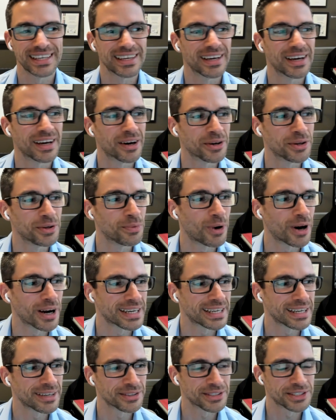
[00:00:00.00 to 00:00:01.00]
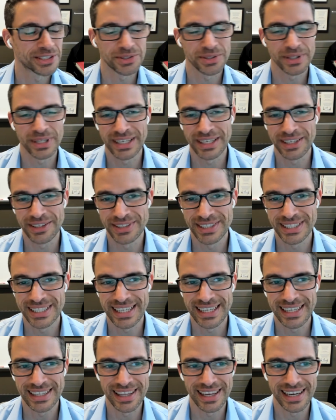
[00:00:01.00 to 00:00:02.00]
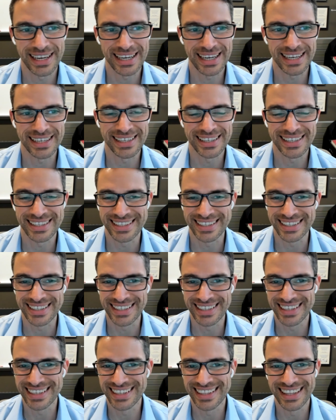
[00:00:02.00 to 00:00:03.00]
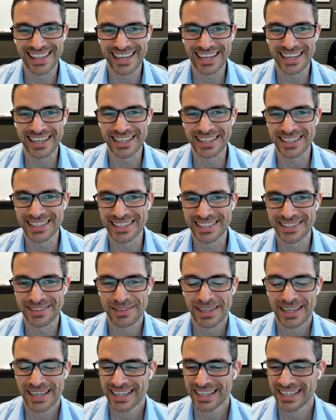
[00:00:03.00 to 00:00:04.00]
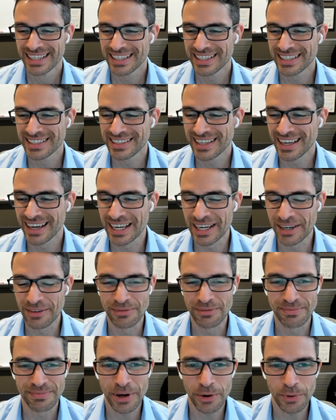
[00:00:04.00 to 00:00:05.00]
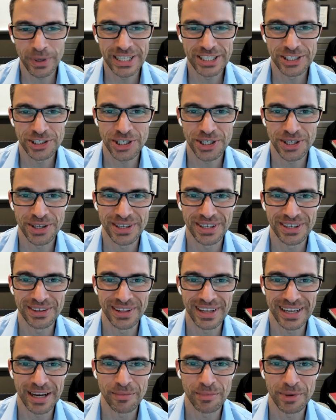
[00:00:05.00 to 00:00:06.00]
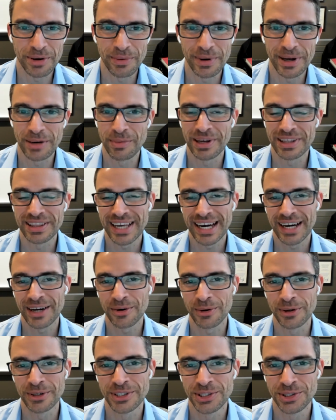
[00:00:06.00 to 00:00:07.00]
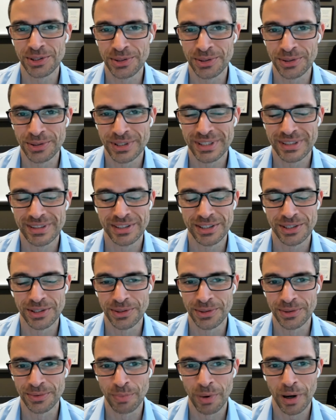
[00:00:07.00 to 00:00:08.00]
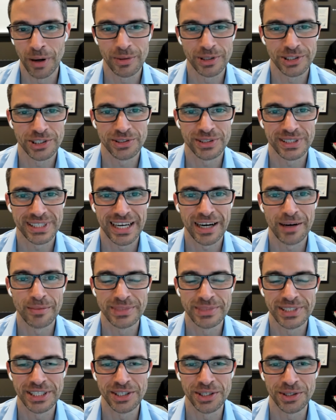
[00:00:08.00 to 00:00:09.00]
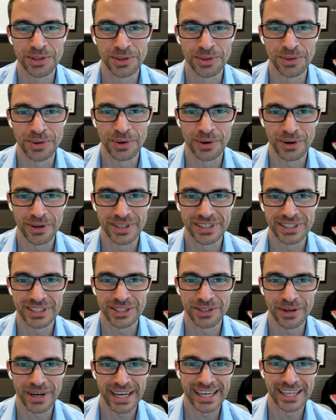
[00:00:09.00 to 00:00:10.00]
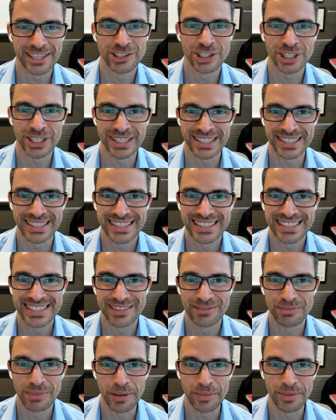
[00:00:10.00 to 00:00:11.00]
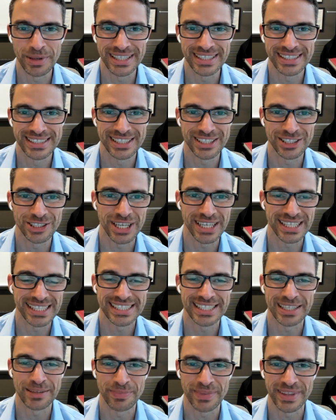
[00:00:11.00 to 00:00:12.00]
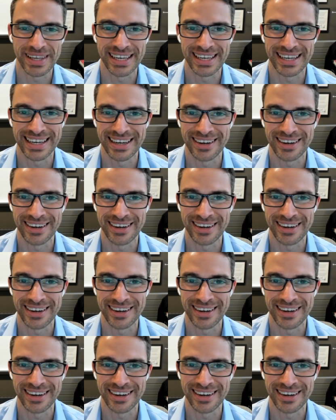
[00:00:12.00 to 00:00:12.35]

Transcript: Are you walking down the street and you see like a kind of creature and you're like, I'm going to write about that? Or do publishers come to you, or does your agent maybe suggest something?